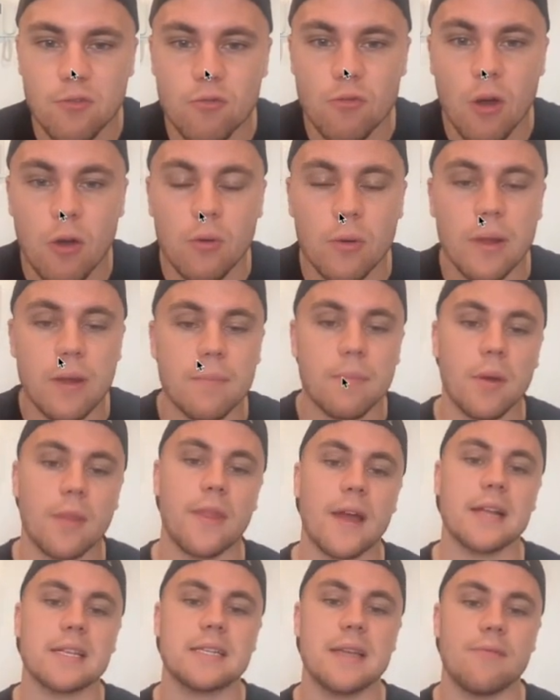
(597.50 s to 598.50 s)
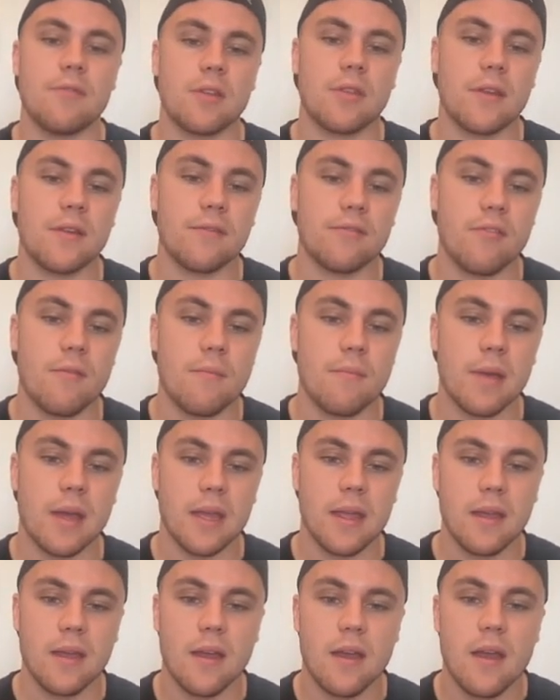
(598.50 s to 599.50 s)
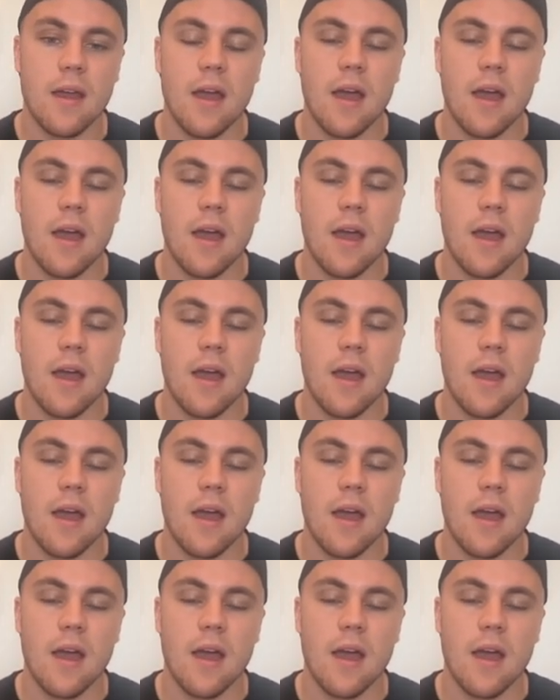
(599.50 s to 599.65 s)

rolling. But that's everything from me.